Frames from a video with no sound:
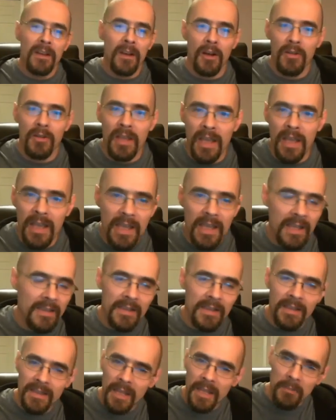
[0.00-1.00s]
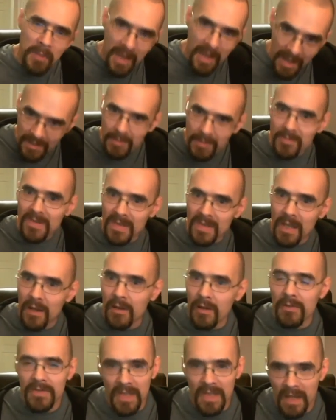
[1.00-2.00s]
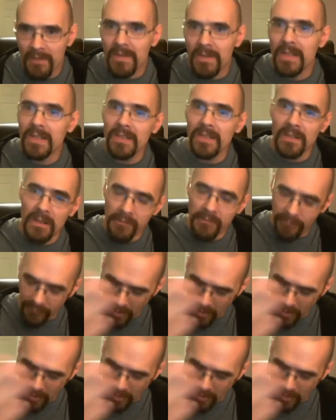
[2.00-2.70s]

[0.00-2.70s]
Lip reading: Okay, and that they pay themselves, obviously,